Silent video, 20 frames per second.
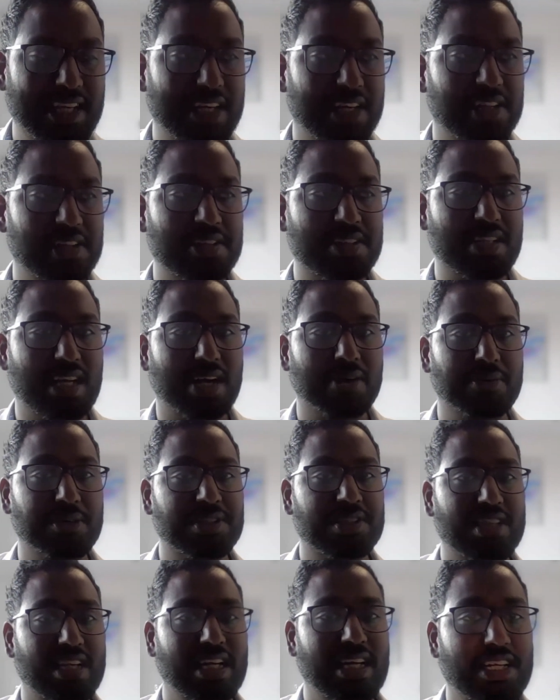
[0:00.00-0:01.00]
else, I would
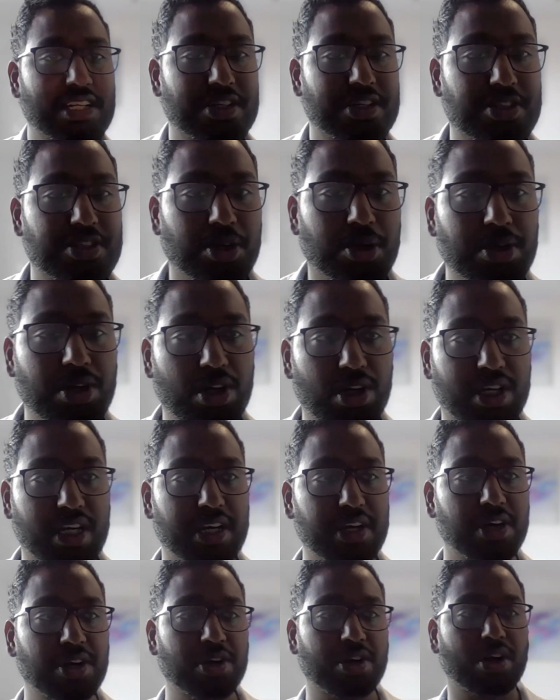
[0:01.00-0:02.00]
say don't look at
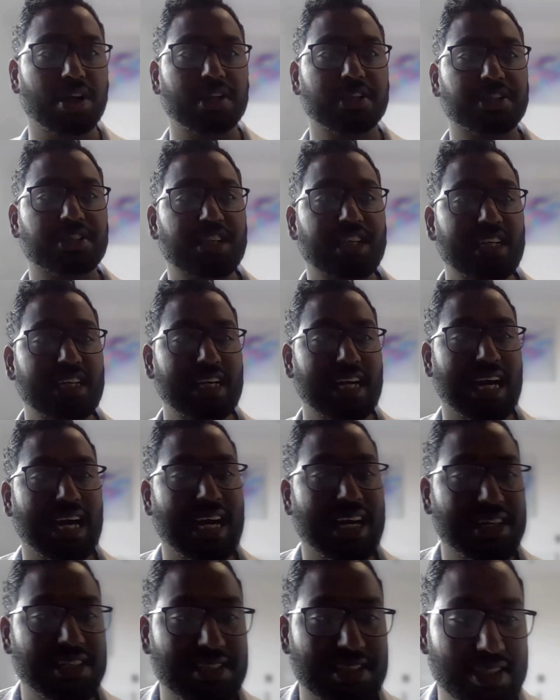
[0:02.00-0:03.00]
oncology
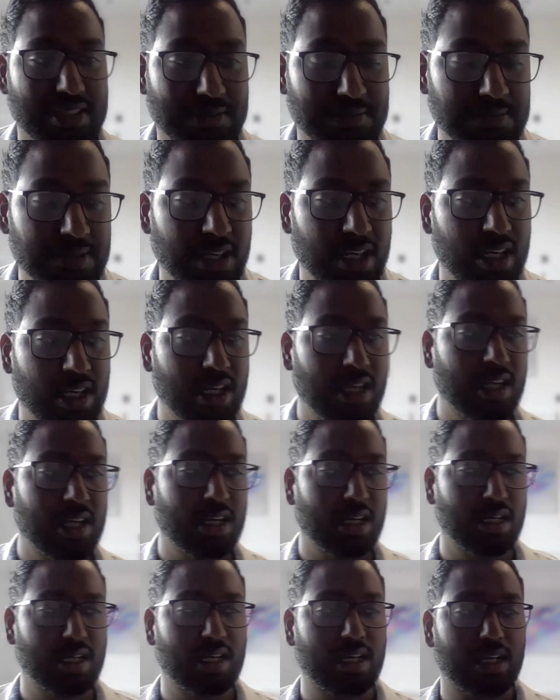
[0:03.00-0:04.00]
as
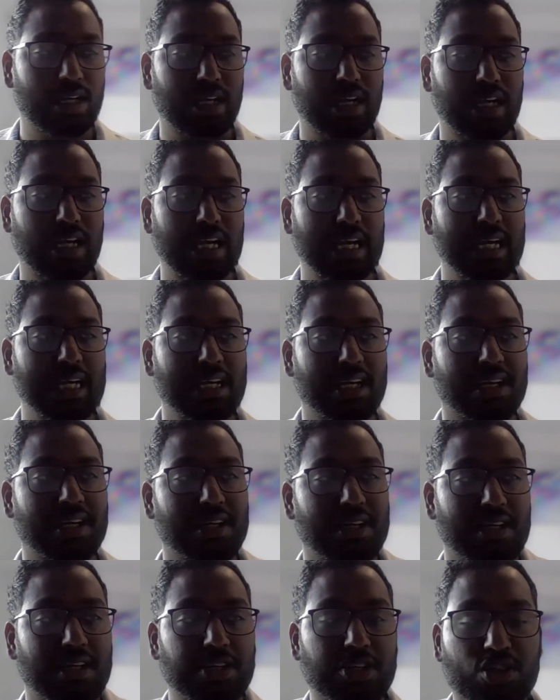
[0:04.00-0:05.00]
a
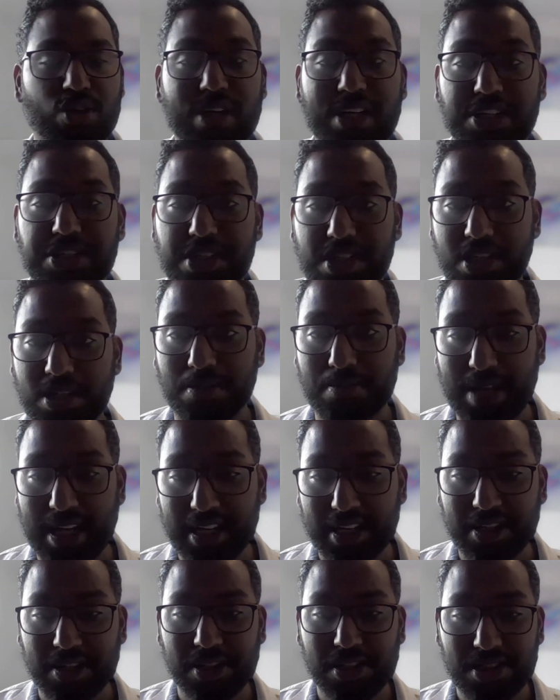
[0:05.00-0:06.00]
traditional
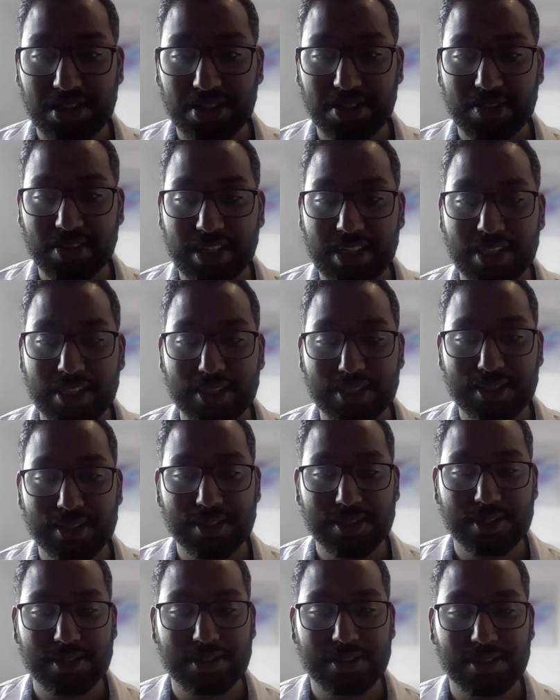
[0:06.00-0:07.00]
medical career.
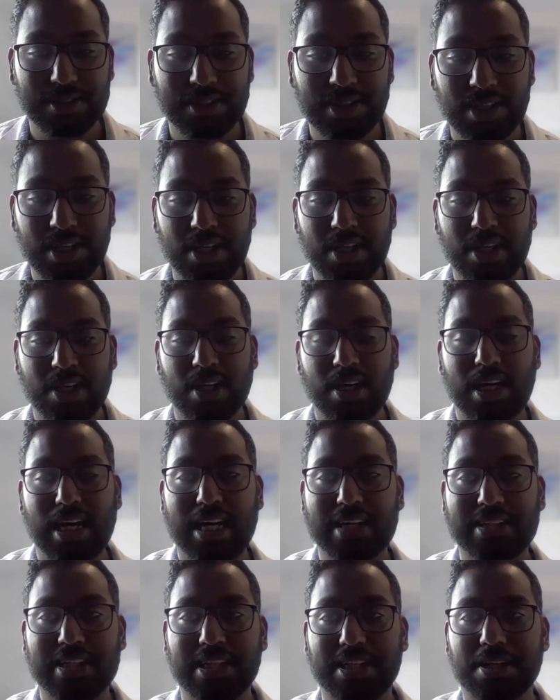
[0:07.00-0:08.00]
I
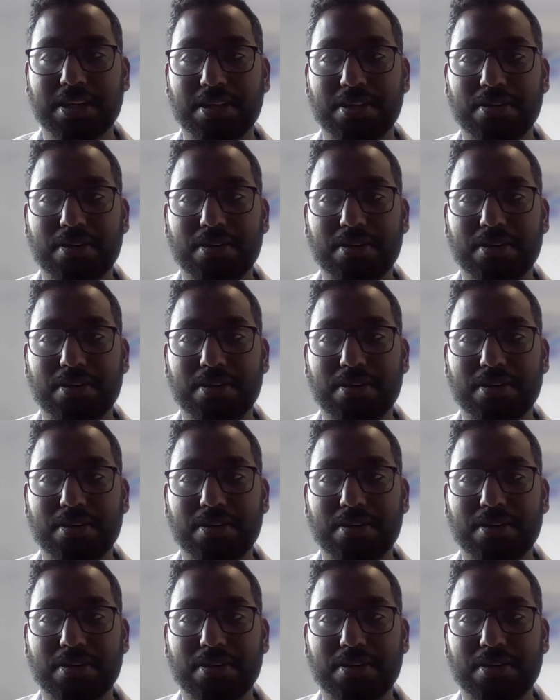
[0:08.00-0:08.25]
think